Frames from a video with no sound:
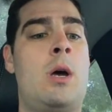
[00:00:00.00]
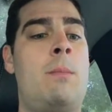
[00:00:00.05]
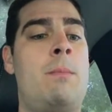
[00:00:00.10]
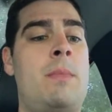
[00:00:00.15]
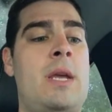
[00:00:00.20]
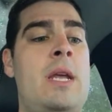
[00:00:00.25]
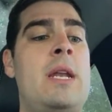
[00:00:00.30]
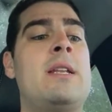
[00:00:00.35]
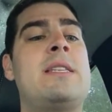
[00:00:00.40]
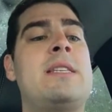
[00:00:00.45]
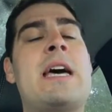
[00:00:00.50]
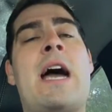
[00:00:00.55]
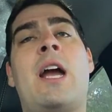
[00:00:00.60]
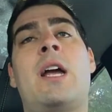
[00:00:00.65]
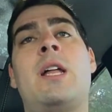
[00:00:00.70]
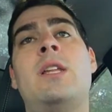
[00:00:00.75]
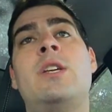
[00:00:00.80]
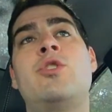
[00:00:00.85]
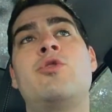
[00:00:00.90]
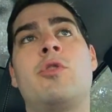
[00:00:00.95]
in a
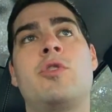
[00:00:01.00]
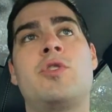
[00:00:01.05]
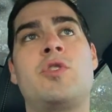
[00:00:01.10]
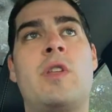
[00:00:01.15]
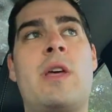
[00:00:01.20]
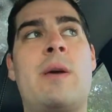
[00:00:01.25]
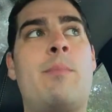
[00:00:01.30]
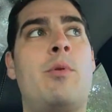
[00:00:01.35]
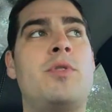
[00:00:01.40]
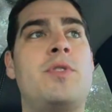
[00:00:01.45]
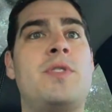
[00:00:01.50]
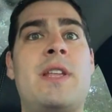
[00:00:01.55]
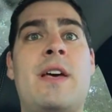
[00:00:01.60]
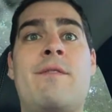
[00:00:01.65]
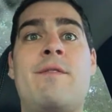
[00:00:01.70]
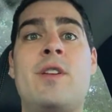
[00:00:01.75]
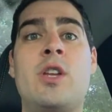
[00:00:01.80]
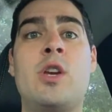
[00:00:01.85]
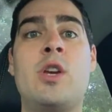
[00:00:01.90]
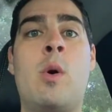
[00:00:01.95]
tackling drill. So I posted
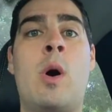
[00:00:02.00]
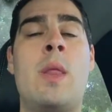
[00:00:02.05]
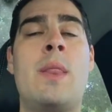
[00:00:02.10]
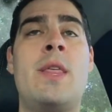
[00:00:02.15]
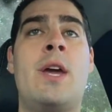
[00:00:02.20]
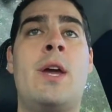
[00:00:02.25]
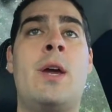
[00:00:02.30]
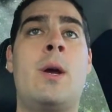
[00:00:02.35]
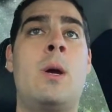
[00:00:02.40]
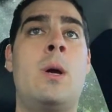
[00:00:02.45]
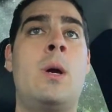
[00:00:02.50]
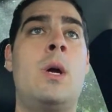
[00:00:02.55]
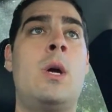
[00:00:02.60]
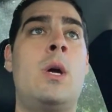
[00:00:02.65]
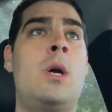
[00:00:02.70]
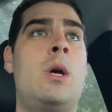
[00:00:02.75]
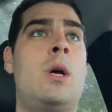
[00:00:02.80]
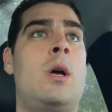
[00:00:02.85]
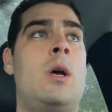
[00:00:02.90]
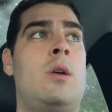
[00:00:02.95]
that video on there.
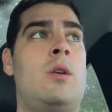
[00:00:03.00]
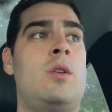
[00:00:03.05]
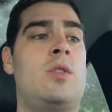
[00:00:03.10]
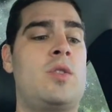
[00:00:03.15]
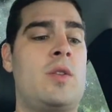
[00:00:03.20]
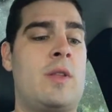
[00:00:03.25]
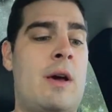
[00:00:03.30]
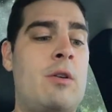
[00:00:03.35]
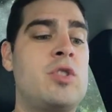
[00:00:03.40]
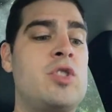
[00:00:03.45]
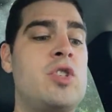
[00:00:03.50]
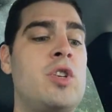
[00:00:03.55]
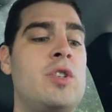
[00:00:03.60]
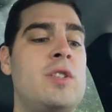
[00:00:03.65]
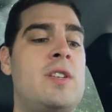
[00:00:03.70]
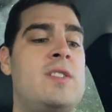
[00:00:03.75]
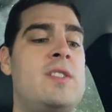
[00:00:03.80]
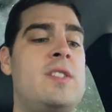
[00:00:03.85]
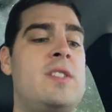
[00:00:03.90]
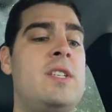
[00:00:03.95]
So that was good
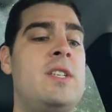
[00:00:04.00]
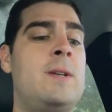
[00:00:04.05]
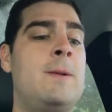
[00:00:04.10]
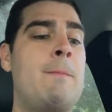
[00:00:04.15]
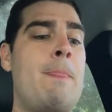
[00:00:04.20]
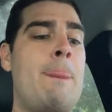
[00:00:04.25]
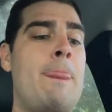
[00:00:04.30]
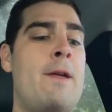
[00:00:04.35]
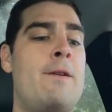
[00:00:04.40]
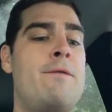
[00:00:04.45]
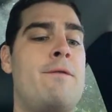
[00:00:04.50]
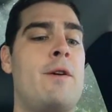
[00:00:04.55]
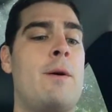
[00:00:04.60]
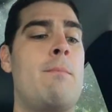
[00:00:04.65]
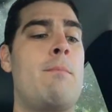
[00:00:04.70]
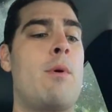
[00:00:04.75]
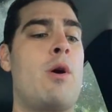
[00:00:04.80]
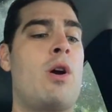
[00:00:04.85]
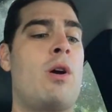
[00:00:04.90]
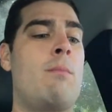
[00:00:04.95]
to see
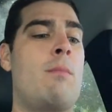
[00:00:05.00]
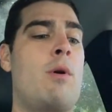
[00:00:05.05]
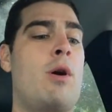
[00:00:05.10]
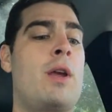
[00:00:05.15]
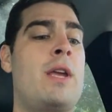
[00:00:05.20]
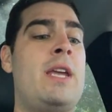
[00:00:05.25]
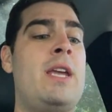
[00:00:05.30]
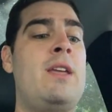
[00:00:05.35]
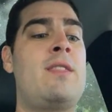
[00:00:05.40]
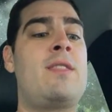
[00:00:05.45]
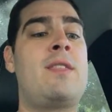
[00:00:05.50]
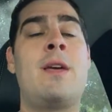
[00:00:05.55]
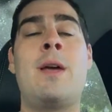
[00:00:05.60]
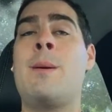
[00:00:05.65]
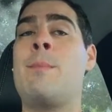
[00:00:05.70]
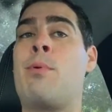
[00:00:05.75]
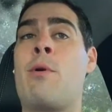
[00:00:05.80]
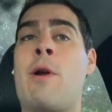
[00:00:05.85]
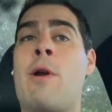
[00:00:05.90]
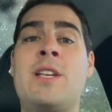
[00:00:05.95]
from Markeith.
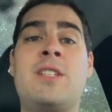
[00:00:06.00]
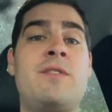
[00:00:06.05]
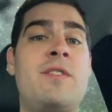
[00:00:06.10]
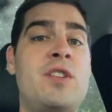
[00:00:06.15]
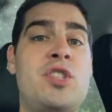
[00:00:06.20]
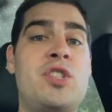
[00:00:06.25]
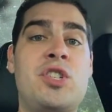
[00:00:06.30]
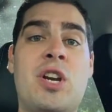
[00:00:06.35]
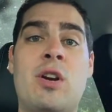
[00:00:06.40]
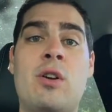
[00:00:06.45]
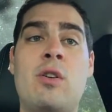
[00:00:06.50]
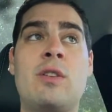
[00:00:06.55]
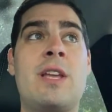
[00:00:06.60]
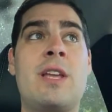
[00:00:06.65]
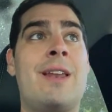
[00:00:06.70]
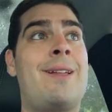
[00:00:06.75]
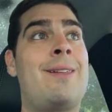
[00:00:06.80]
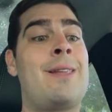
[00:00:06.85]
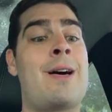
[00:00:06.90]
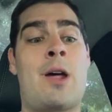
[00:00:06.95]
Bryce Fitzgerald
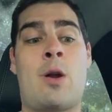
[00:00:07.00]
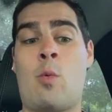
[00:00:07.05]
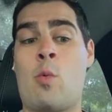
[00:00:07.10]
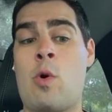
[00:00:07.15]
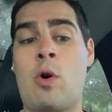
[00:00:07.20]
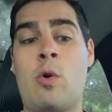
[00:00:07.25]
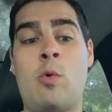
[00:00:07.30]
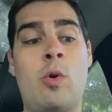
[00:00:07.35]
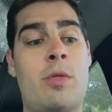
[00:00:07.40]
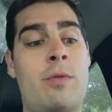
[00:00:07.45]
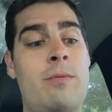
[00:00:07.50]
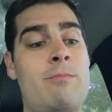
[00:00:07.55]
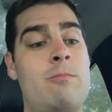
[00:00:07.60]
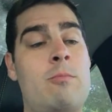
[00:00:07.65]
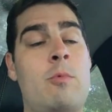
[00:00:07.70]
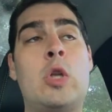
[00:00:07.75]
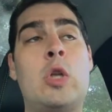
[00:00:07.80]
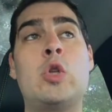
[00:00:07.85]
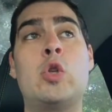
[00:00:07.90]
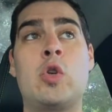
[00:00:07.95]
getting a lot of work with
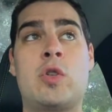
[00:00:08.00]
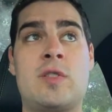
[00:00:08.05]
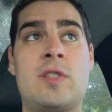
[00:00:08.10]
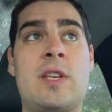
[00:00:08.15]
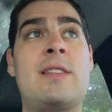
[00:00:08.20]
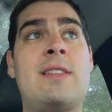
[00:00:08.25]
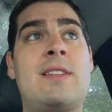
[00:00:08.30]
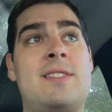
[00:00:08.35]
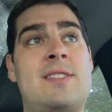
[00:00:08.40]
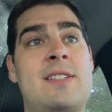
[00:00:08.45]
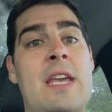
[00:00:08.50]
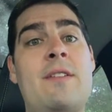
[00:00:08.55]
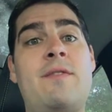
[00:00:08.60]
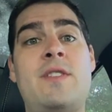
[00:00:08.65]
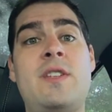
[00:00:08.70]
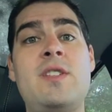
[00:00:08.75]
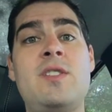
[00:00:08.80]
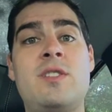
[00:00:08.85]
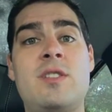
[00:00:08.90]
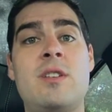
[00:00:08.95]
what looks like the
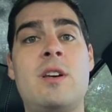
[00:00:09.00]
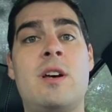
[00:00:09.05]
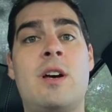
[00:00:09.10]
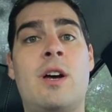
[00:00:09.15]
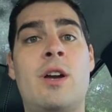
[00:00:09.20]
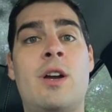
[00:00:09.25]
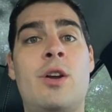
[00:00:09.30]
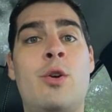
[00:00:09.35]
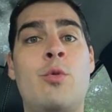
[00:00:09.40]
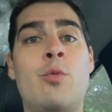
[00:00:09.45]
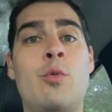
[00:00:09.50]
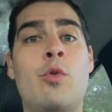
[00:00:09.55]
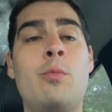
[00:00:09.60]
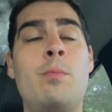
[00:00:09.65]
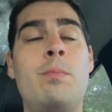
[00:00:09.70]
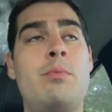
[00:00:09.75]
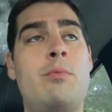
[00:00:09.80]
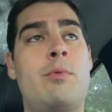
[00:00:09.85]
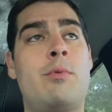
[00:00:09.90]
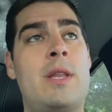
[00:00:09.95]
safeties group
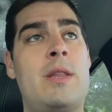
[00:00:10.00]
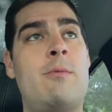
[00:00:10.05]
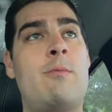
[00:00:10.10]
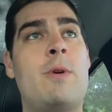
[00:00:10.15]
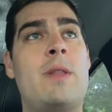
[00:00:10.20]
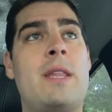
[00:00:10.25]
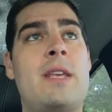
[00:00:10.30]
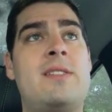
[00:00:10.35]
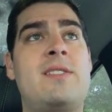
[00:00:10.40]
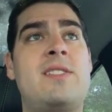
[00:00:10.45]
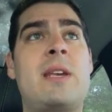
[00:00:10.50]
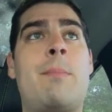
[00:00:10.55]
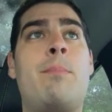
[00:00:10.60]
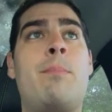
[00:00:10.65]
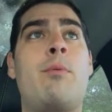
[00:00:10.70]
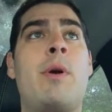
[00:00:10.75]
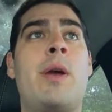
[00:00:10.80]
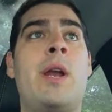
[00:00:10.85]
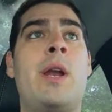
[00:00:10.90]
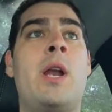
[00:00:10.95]
when they
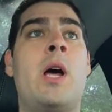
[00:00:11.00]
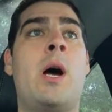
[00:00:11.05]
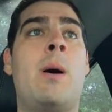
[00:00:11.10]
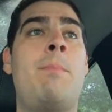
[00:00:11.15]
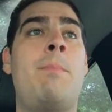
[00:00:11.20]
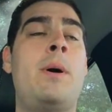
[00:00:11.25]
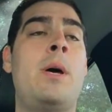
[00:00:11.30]
separate up.